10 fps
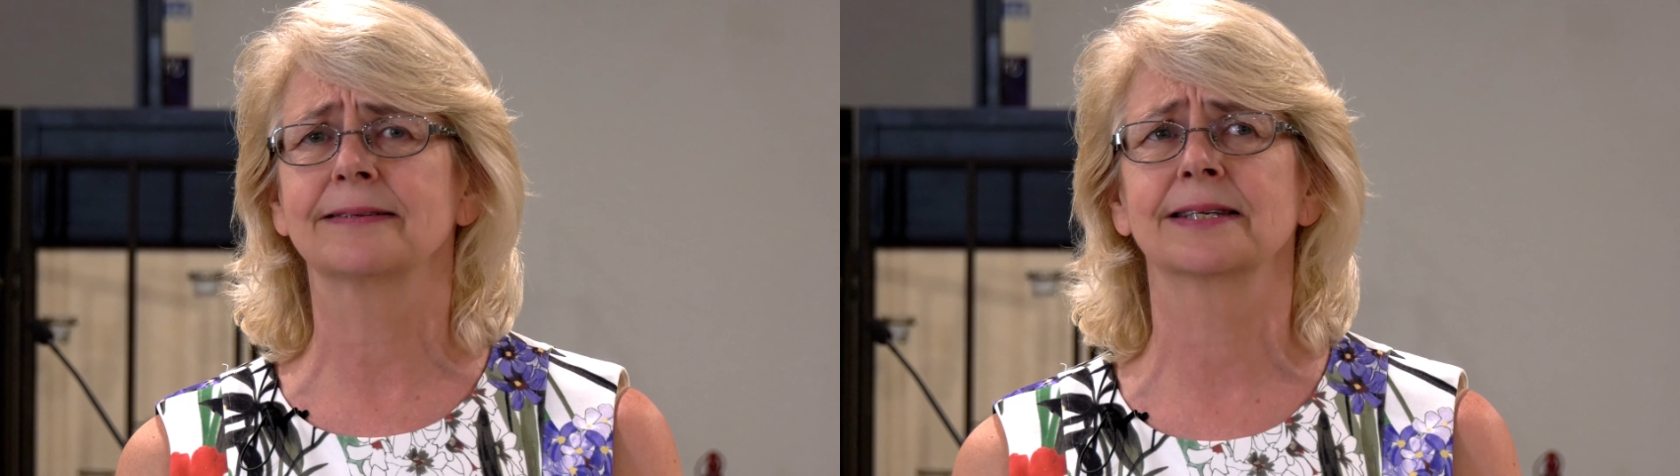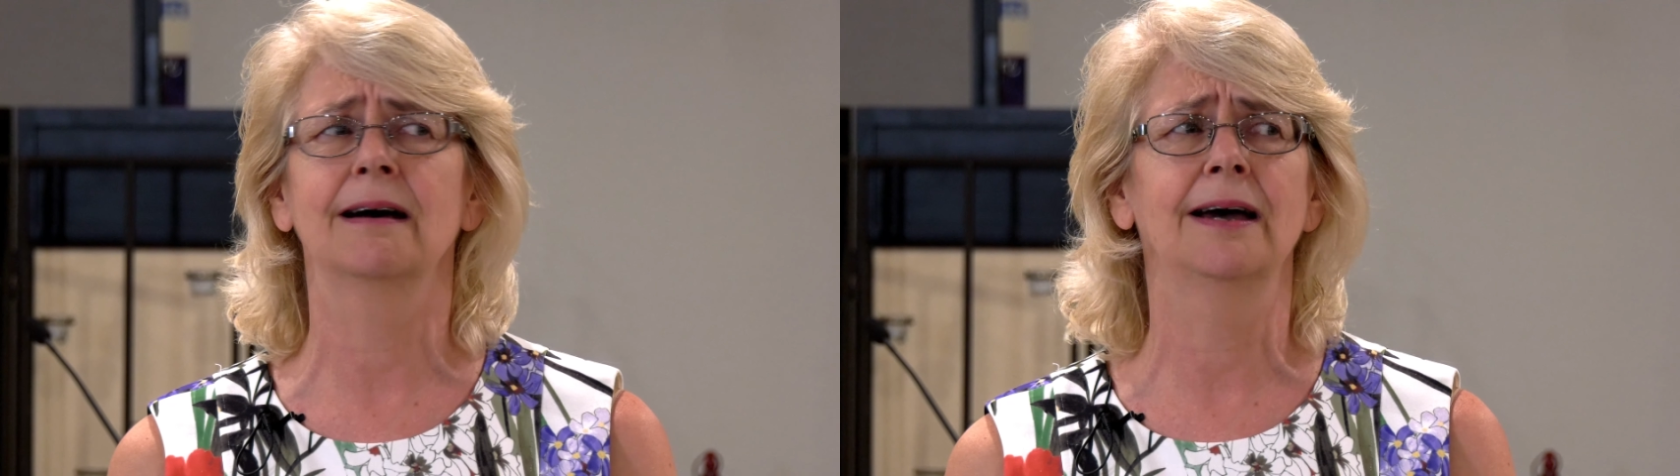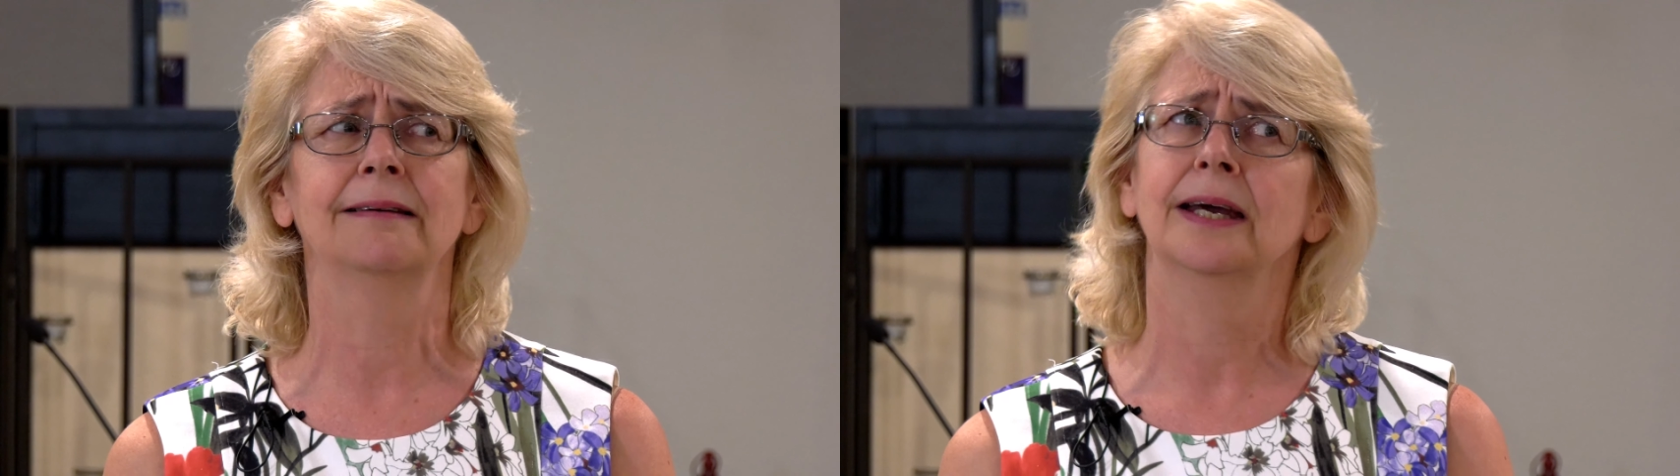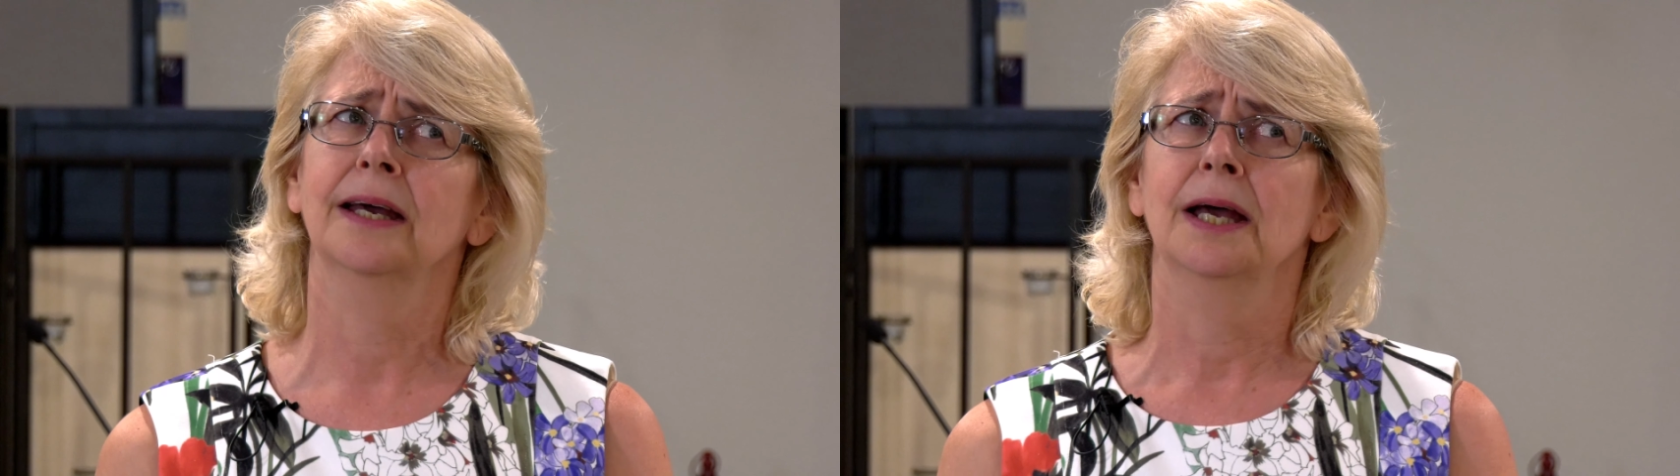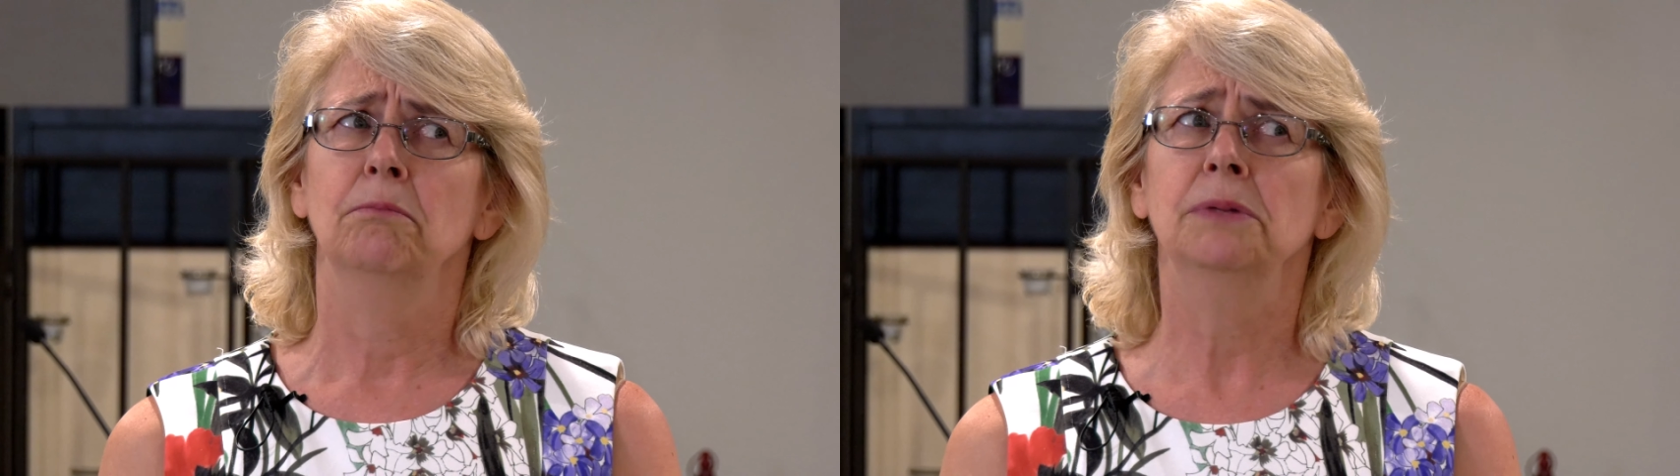It's not
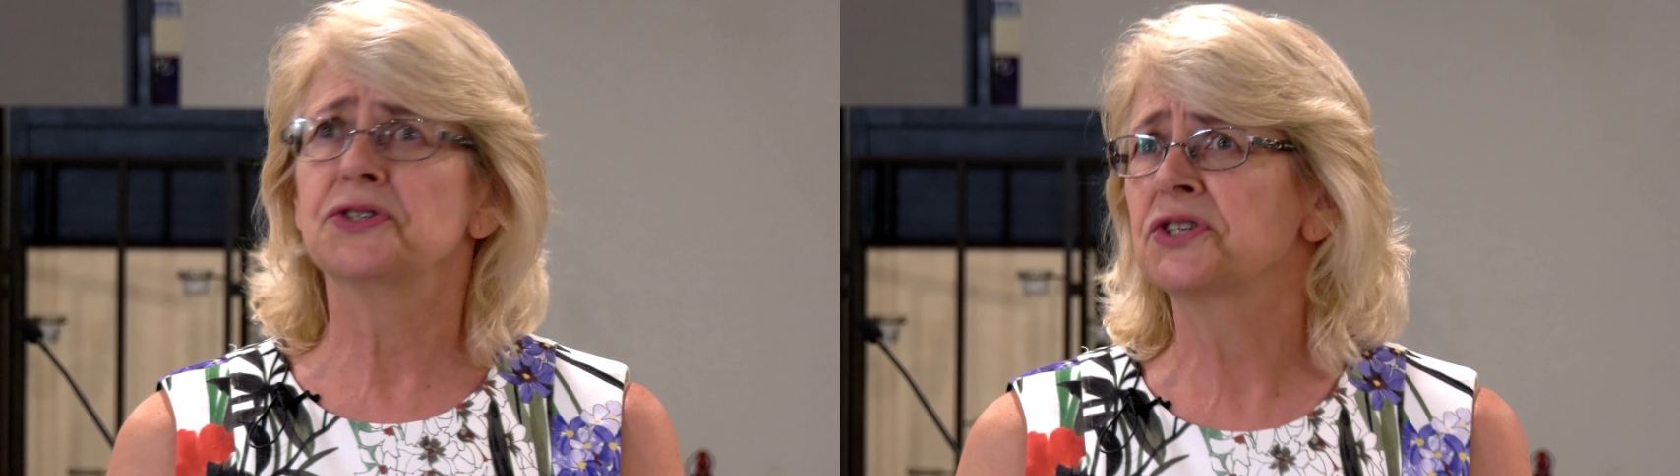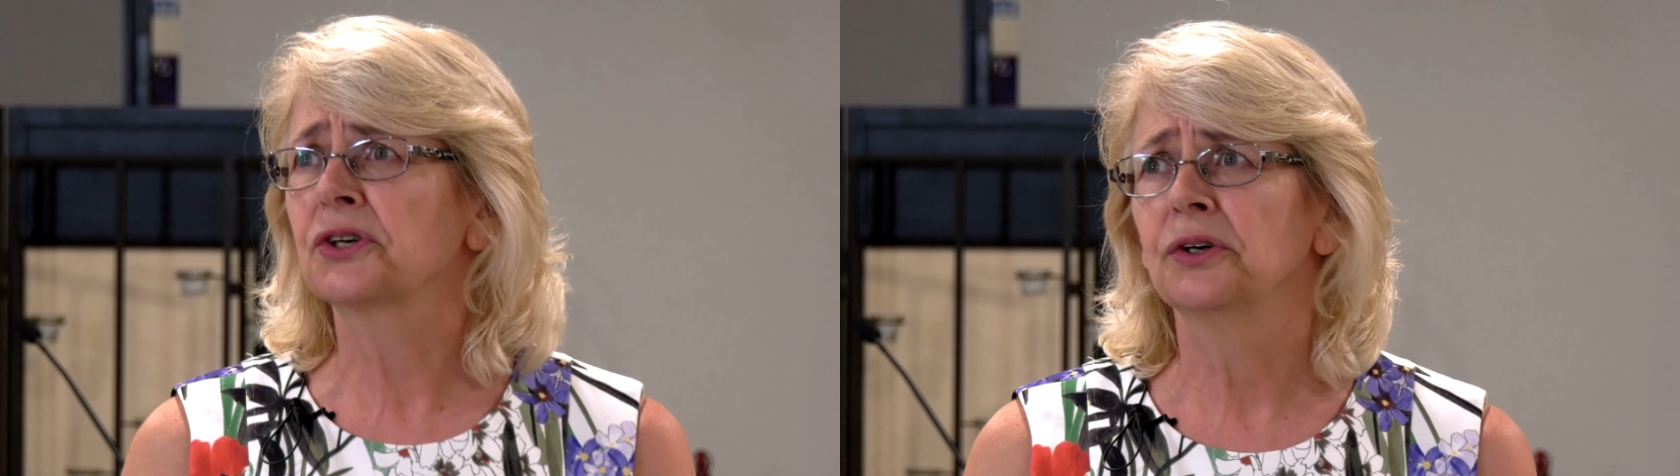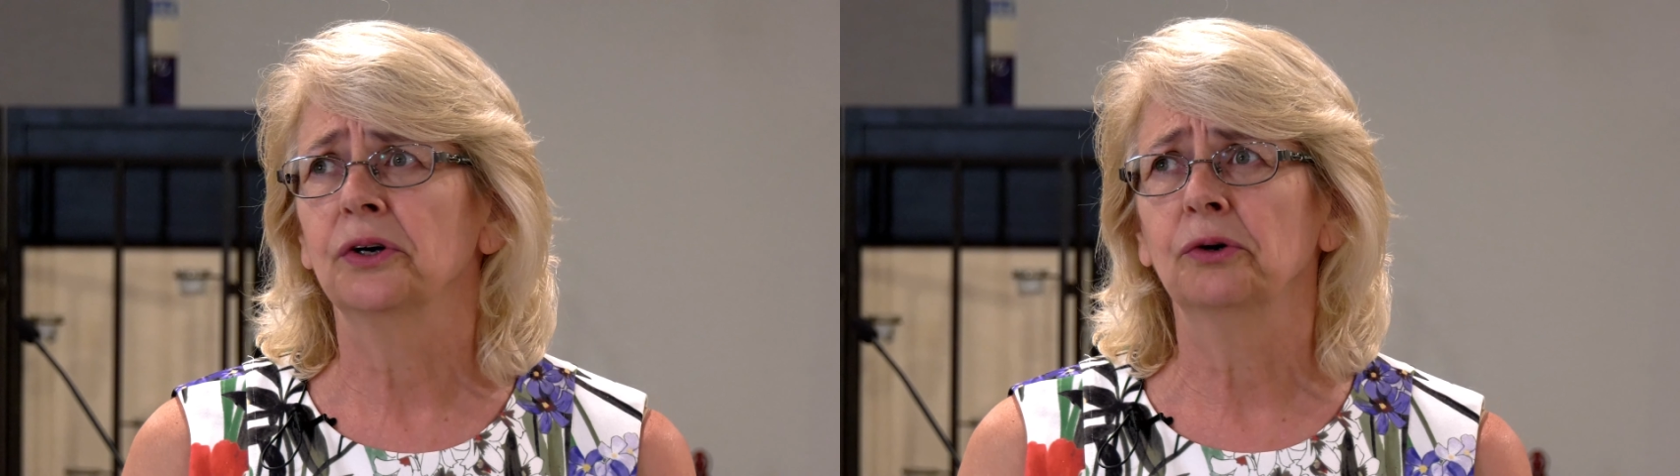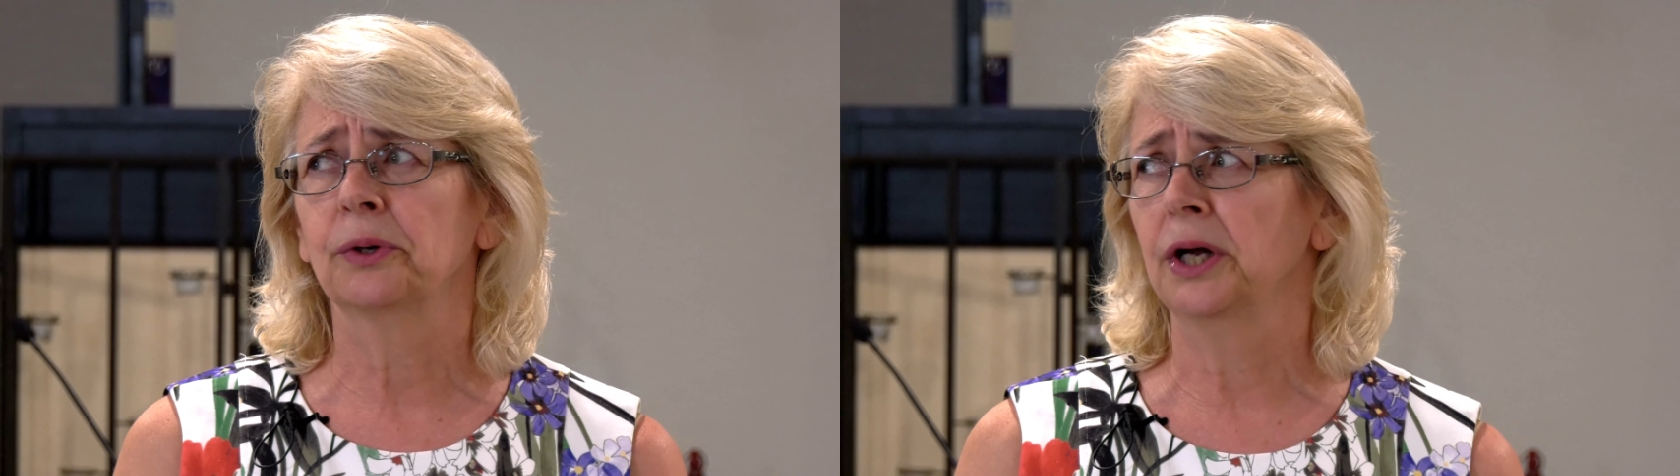mystical.